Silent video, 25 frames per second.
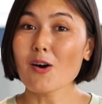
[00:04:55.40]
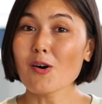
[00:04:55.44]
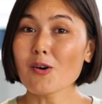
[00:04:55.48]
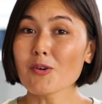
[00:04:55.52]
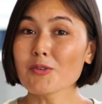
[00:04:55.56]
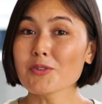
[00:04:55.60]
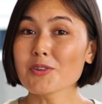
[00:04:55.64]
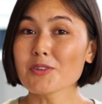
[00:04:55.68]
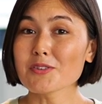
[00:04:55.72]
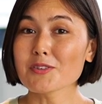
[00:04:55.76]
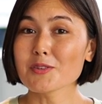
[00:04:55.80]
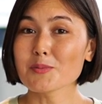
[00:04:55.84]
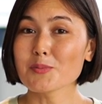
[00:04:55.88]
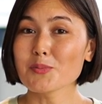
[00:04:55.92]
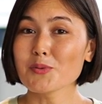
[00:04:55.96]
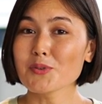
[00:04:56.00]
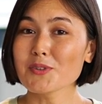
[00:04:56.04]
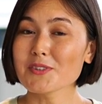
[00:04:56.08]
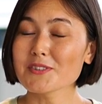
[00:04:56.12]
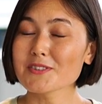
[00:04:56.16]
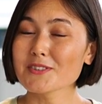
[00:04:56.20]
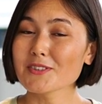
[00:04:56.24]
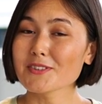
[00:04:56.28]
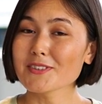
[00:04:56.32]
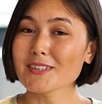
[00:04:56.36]
Also, the
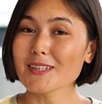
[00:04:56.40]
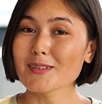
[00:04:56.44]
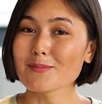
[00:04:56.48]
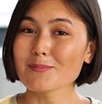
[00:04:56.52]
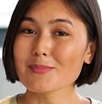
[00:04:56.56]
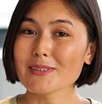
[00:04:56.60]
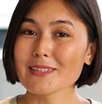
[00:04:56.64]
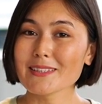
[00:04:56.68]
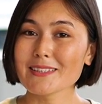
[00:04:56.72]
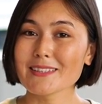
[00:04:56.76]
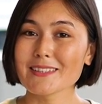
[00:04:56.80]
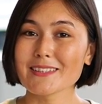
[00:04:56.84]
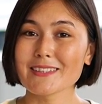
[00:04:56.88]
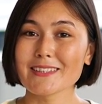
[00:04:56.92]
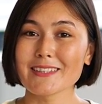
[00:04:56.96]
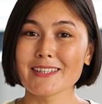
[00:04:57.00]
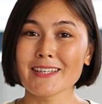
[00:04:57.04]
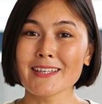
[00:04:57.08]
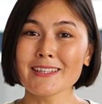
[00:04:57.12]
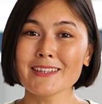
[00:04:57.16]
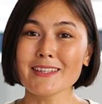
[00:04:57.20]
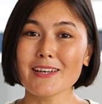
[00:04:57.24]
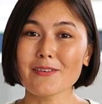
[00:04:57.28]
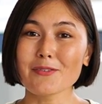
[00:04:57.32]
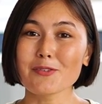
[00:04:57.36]
book is not completed
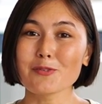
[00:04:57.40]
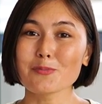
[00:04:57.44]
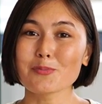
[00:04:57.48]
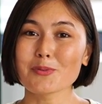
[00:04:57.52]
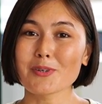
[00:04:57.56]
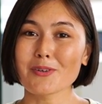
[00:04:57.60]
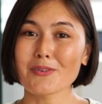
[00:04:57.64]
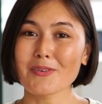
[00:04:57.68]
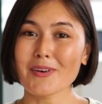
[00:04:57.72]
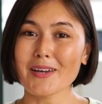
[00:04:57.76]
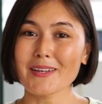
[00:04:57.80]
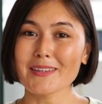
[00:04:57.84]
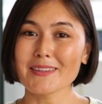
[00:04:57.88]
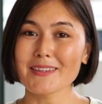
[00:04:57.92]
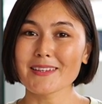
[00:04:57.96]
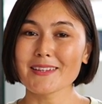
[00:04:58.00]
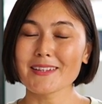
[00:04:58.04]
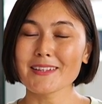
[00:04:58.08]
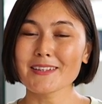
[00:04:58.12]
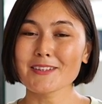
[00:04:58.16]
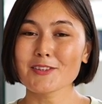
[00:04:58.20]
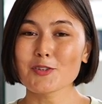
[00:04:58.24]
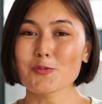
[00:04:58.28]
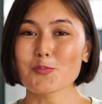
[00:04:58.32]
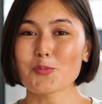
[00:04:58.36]
yet. I will provide the
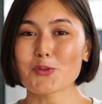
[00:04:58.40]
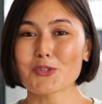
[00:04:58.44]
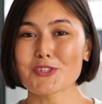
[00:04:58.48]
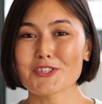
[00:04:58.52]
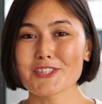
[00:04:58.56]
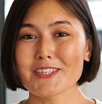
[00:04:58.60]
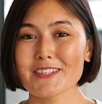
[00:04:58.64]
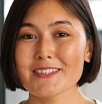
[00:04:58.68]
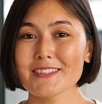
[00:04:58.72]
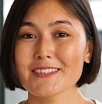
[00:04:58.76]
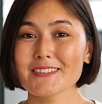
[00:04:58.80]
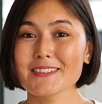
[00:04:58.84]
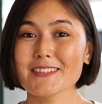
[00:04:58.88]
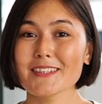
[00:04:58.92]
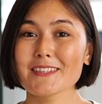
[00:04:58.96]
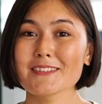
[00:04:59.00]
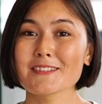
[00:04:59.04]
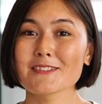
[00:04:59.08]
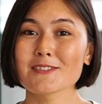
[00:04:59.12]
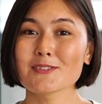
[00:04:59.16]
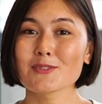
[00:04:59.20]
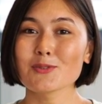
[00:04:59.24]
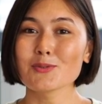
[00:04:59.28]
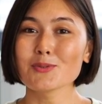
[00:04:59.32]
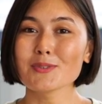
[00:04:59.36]
link to purchase it as
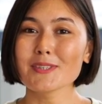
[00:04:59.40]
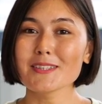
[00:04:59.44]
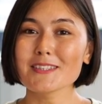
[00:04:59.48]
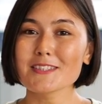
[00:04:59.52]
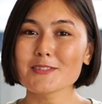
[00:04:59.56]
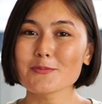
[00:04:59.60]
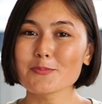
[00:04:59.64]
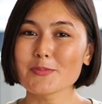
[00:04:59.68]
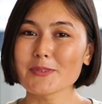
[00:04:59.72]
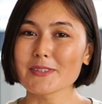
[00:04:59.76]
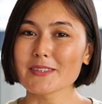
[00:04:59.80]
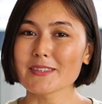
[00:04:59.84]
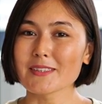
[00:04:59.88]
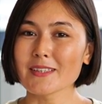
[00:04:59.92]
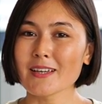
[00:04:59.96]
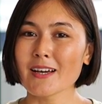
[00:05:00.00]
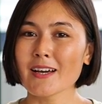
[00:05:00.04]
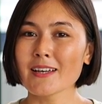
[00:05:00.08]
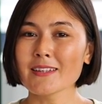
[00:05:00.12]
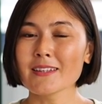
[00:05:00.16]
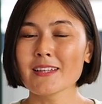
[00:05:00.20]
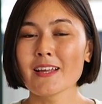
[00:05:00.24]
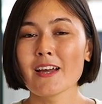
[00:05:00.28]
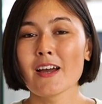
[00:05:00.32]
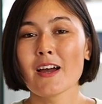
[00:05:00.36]
soon as it's been
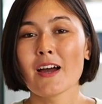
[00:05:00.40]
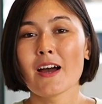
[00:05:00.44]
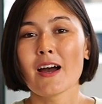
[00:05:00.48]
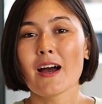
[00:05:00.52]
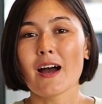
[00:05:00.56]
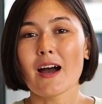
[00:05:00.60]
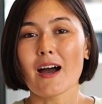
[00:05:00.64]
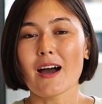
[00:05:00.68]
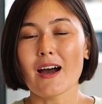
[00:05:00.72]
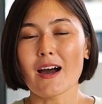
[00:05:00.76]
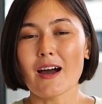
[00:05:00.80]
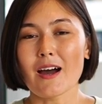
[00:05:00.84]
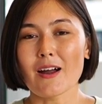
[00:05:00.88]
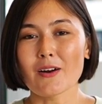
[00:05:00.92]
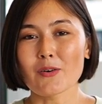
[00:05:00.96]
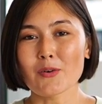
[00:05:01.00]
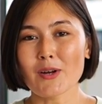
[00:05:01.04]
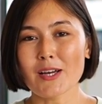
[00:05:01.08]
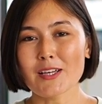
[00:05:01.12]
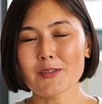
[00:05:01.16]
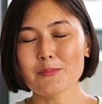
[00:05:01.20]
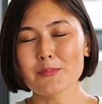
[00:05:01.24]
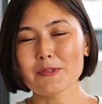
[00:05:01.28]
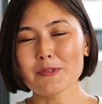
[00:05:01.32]
done, right